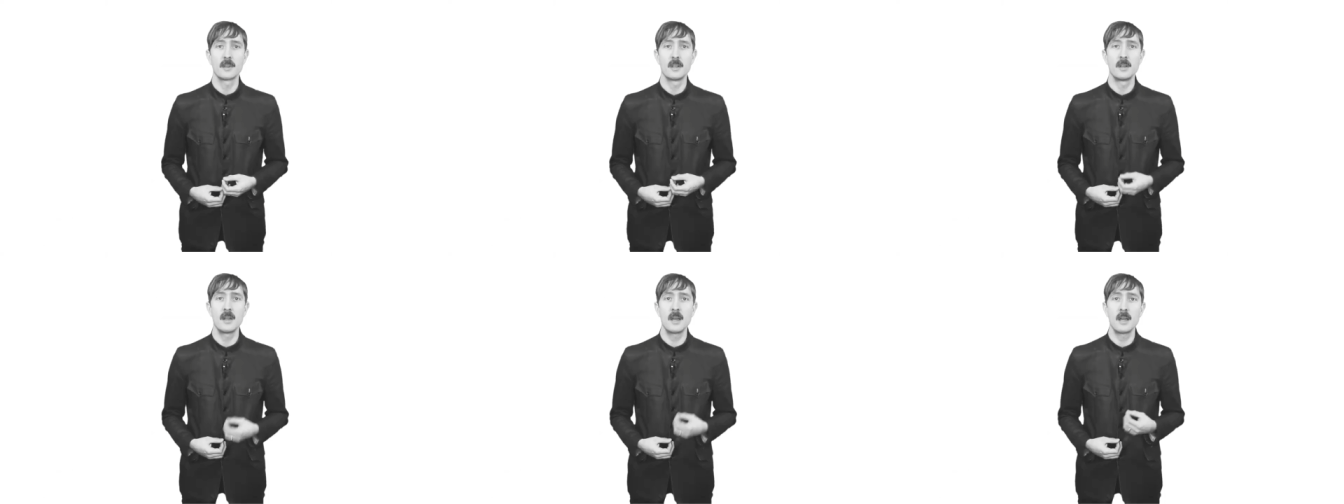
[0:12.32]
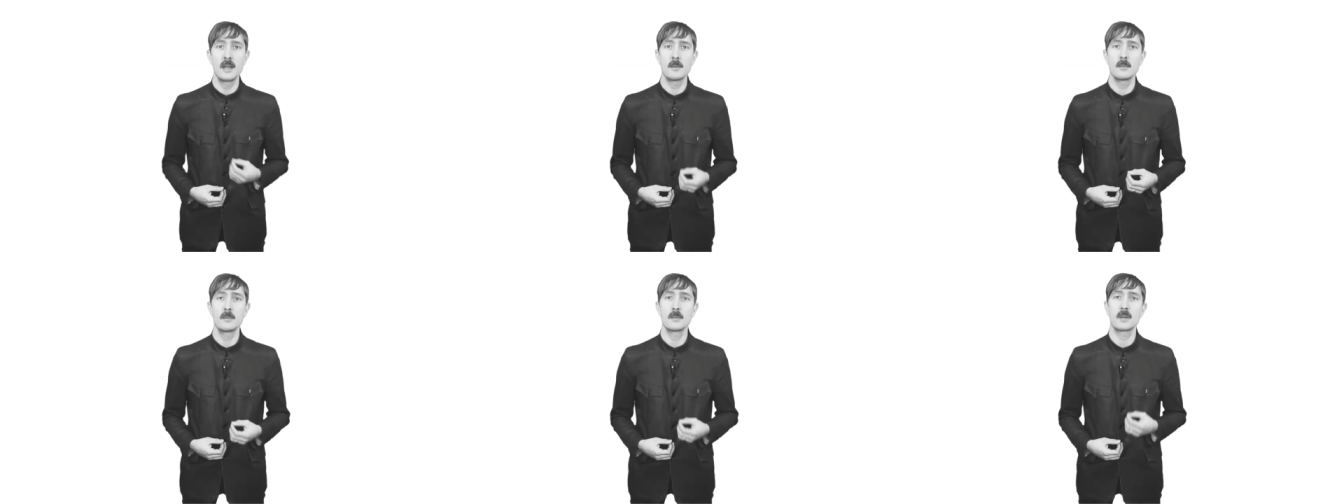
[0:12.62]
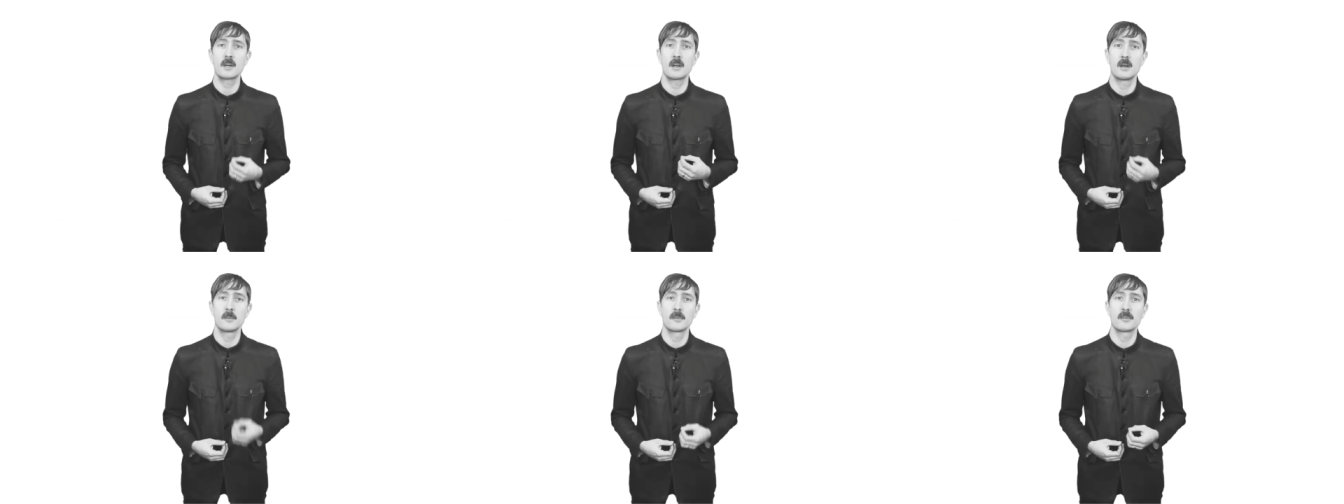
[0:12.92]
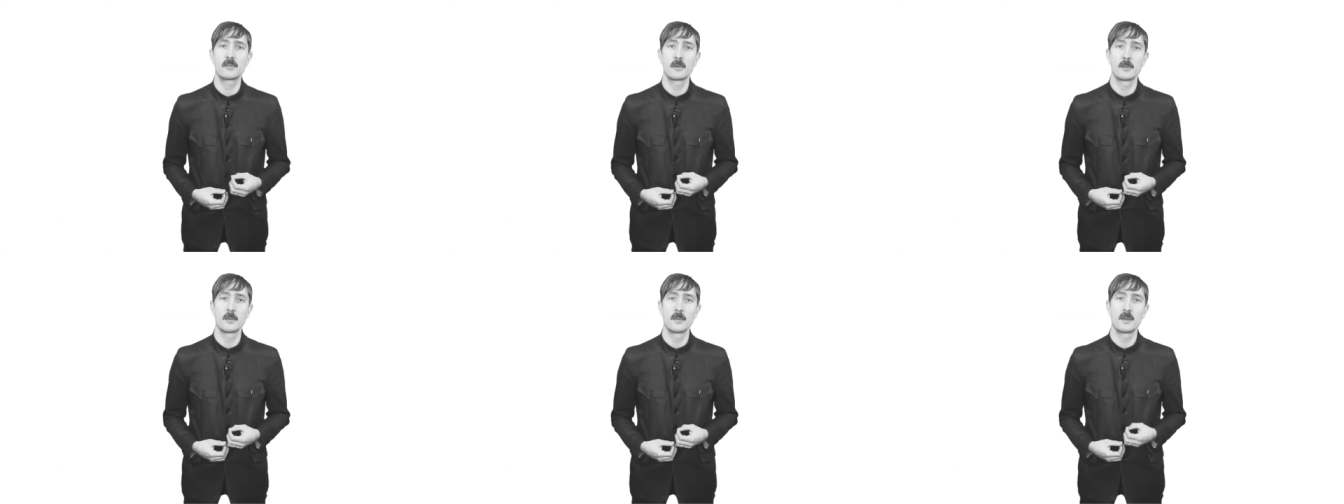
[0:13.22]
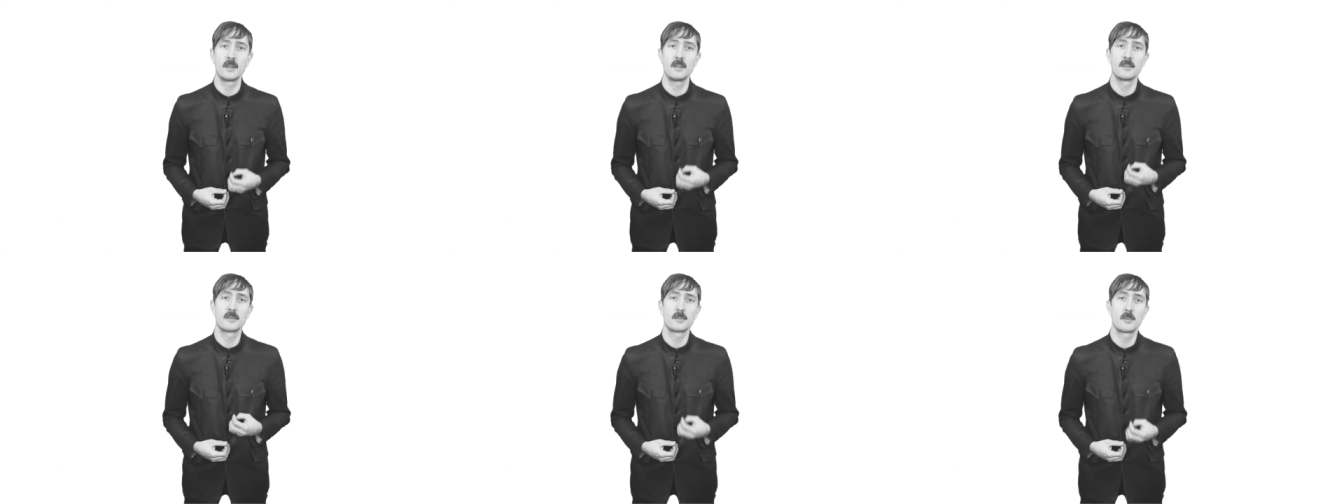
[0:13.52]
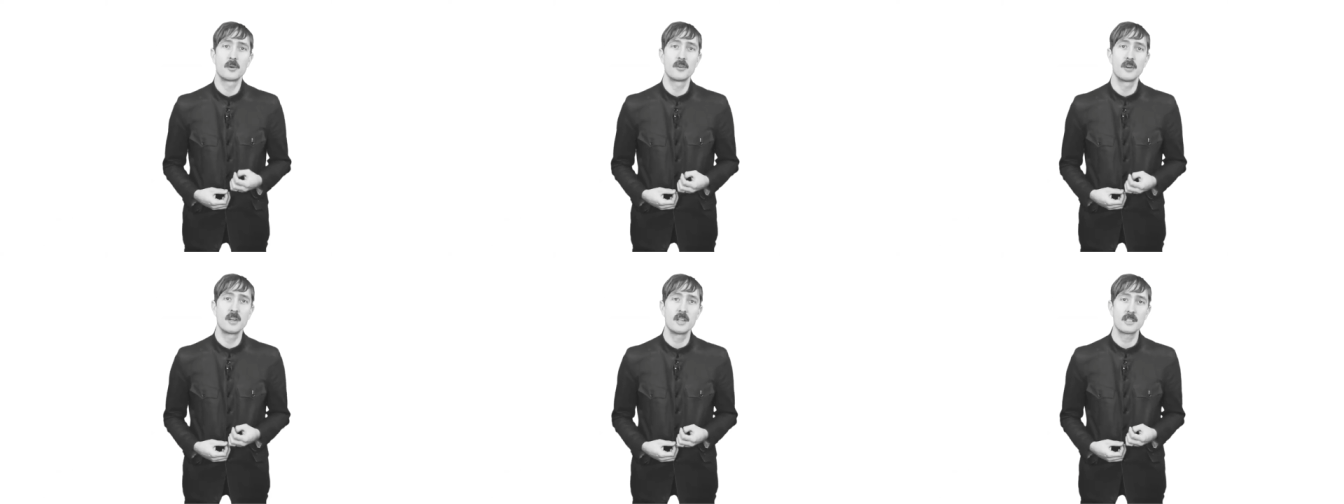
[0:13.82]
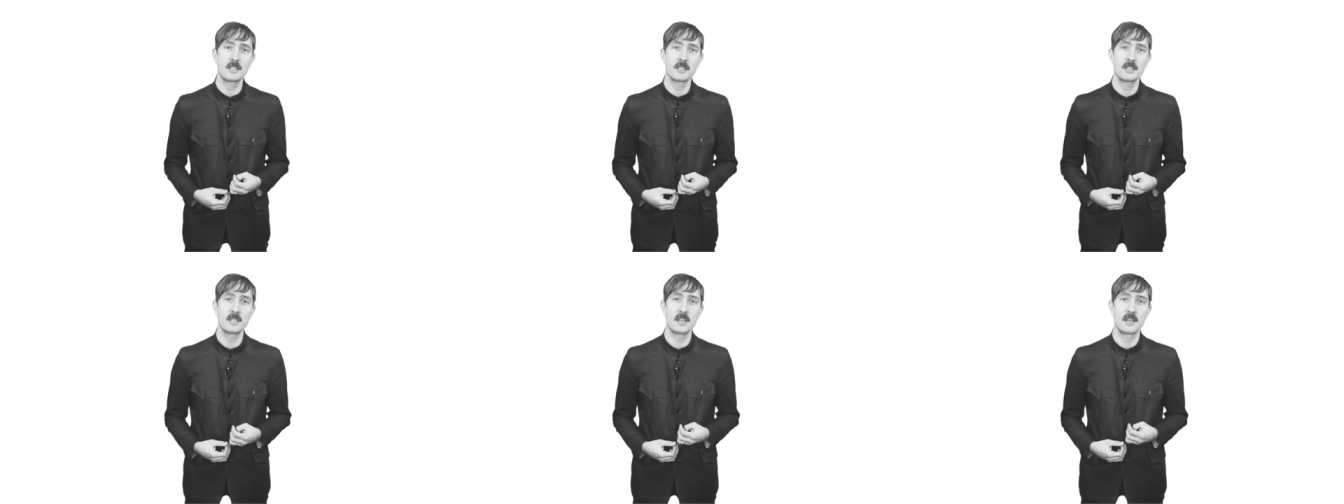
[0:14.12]
The name comes from
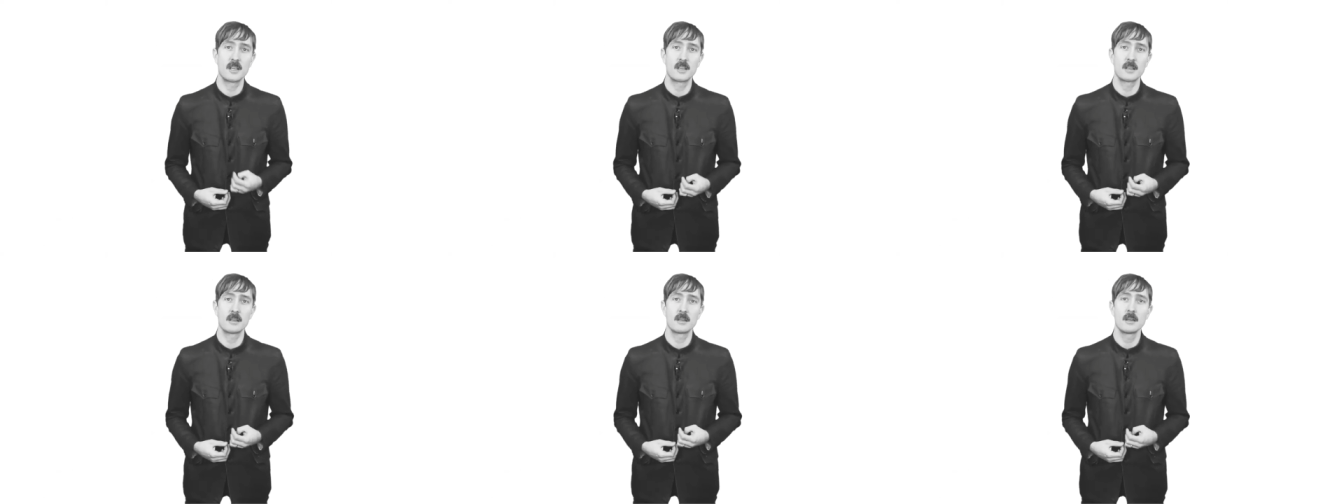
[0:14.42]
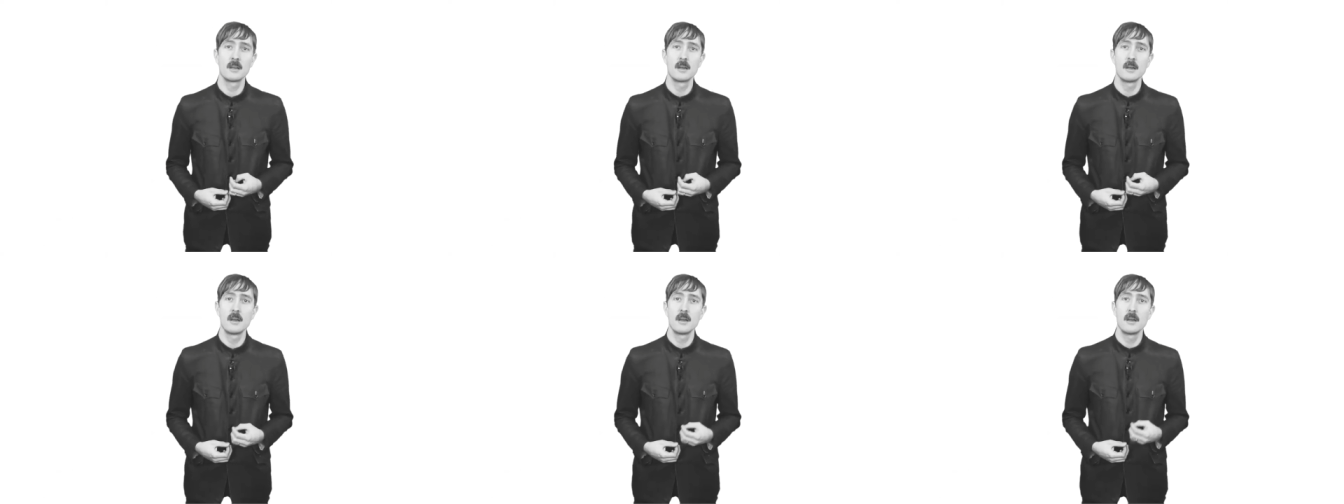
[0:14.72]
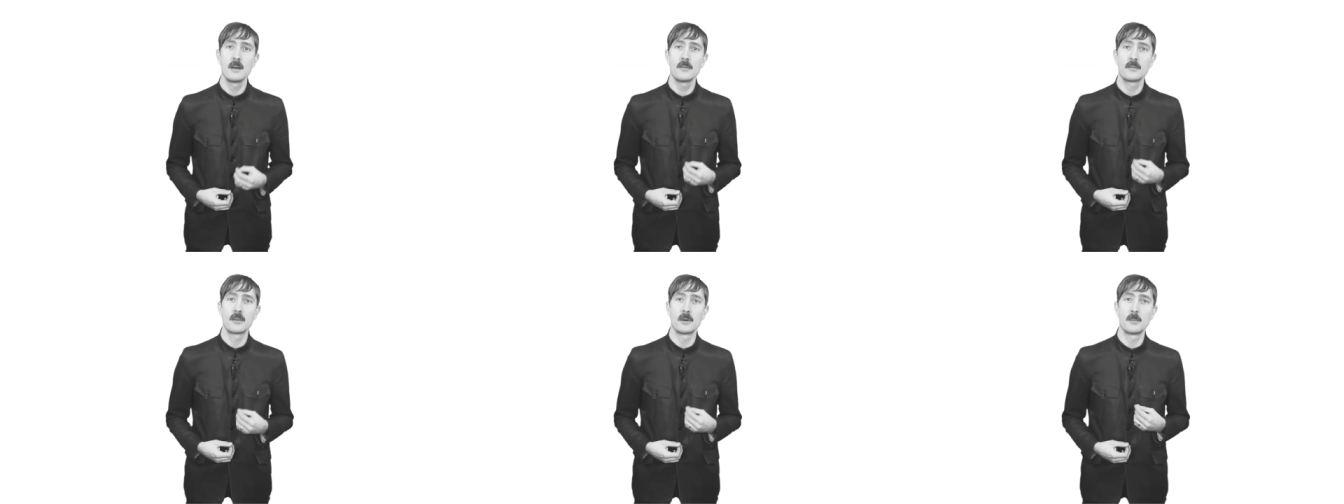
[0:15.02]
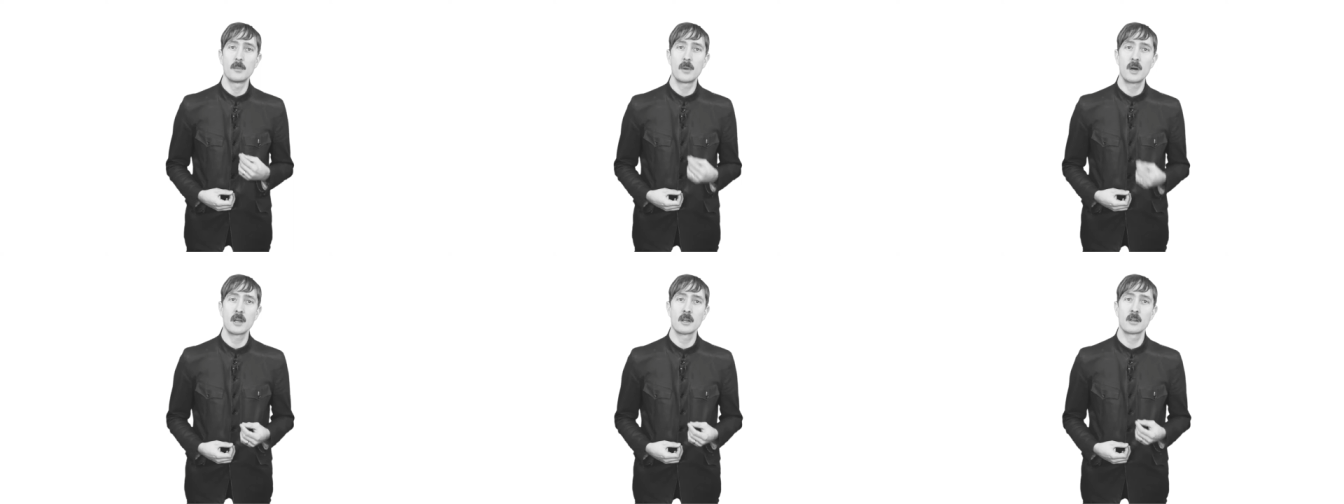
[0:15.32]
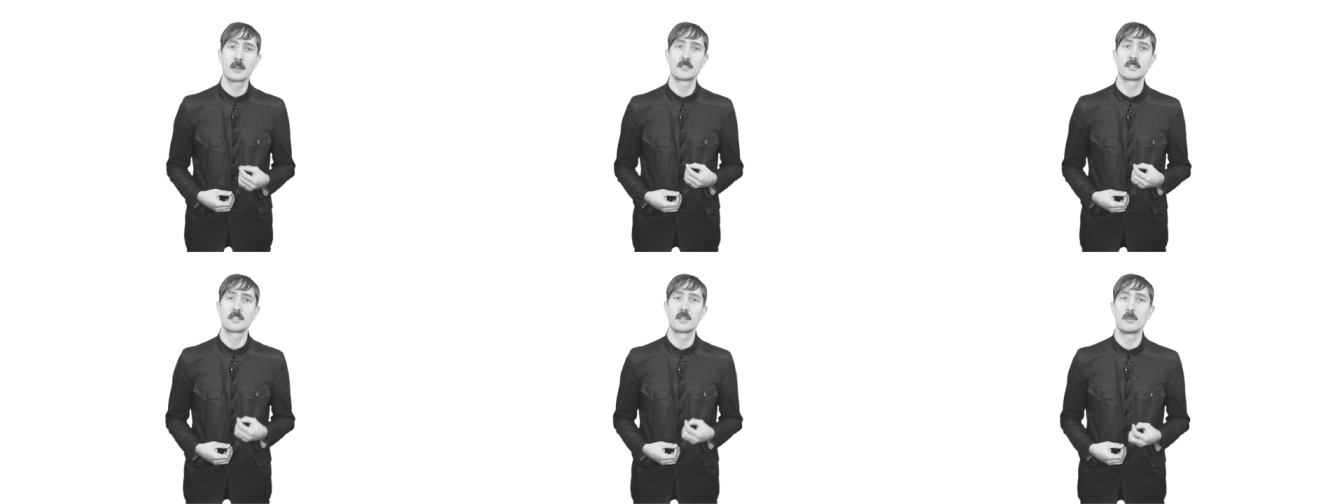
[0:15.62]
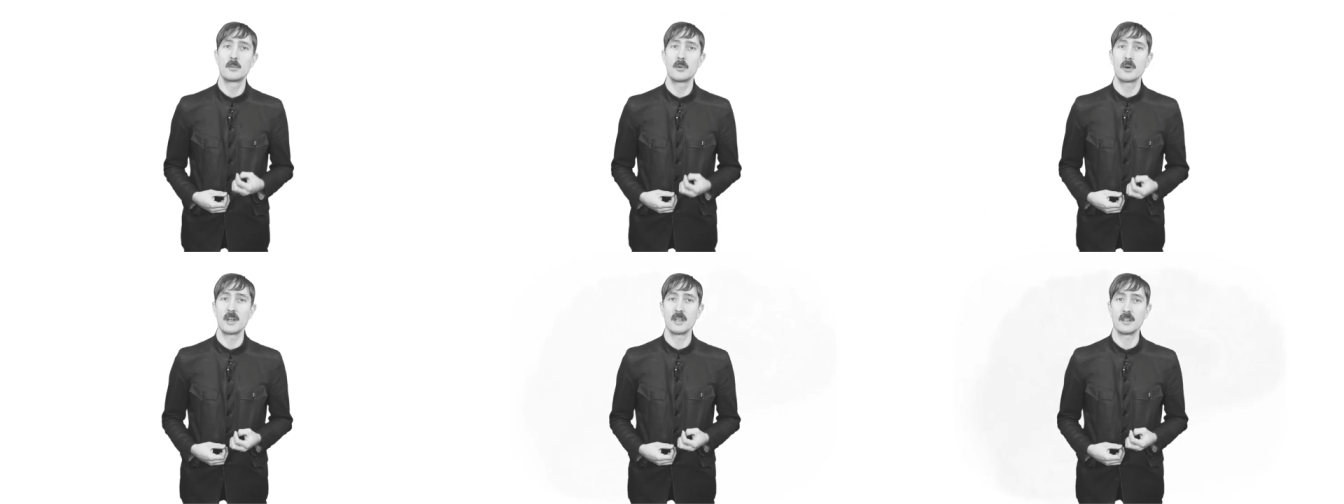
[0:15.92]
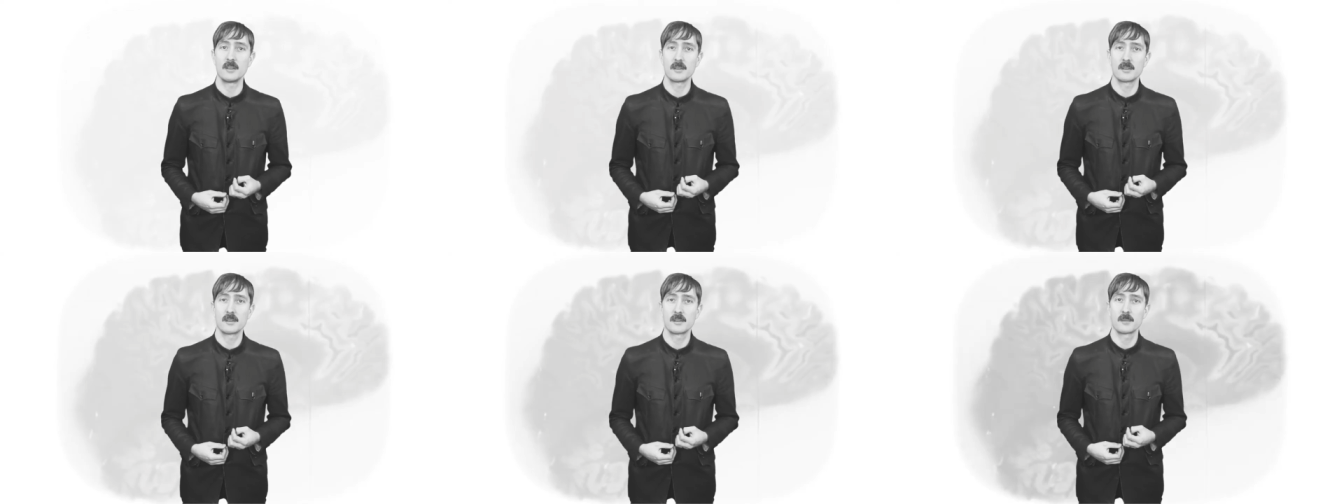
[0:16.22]
inspiration taken from biological
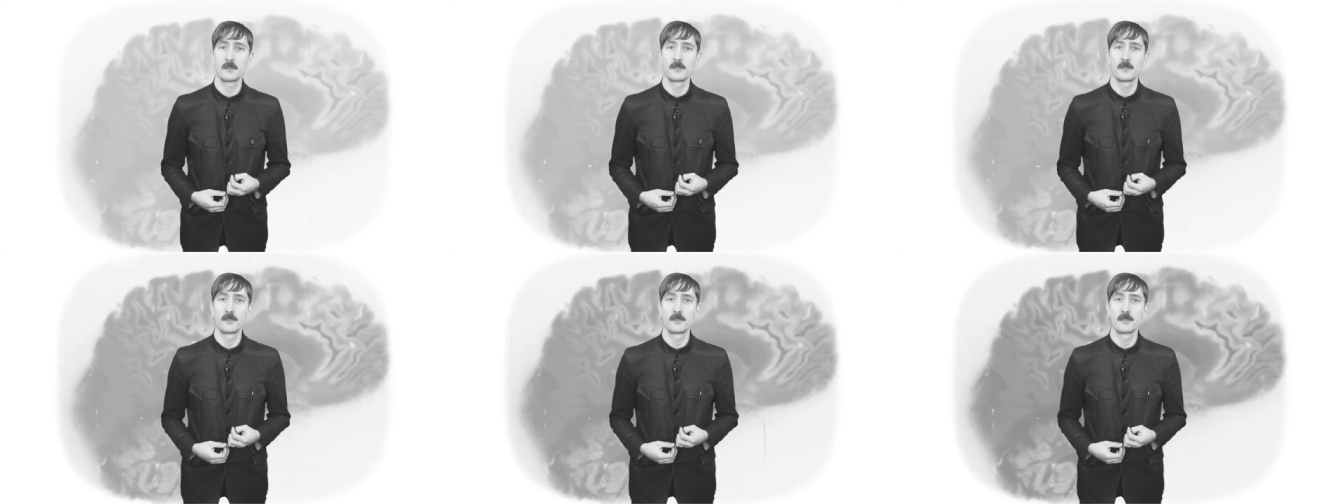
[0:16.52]
brains.